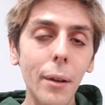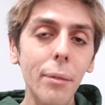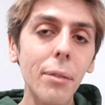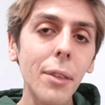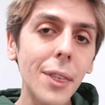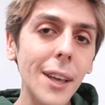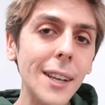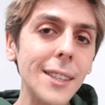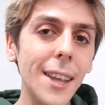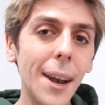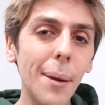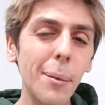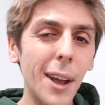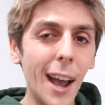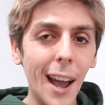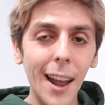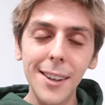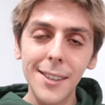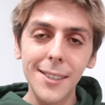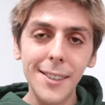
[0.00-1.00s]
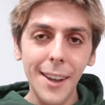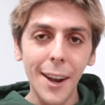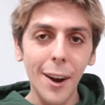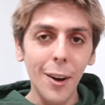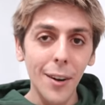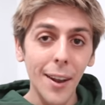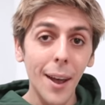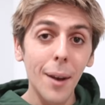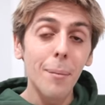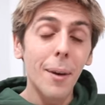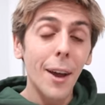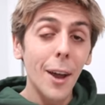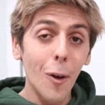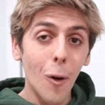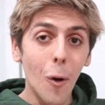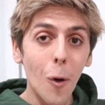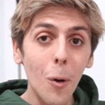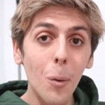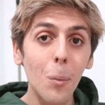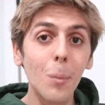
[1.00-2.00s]
of the things that I'm kind of scared at my
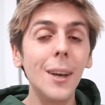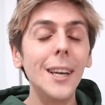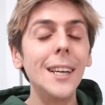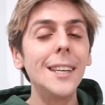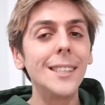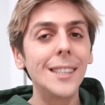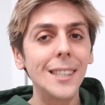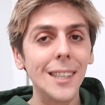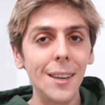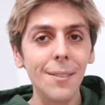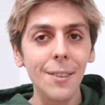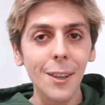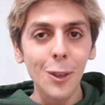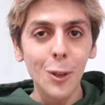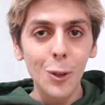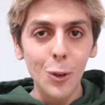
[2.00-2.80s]
home is leaving the